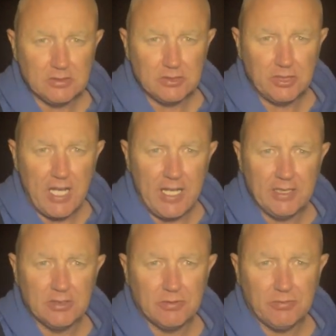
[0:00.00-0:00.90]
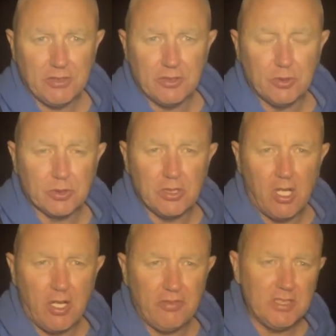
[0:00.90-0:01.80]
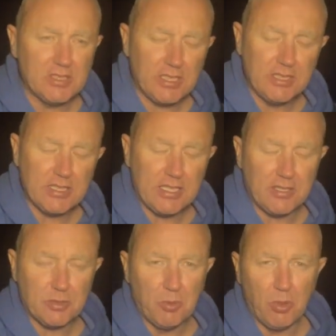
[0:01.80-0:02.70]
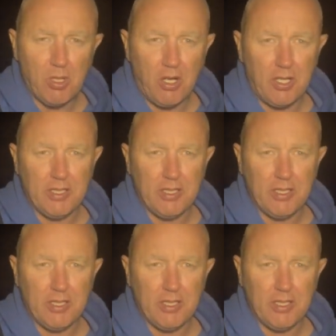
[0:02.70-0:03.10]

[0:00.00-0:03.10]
Shane, Fishing Dorset Live, he's had the small eye,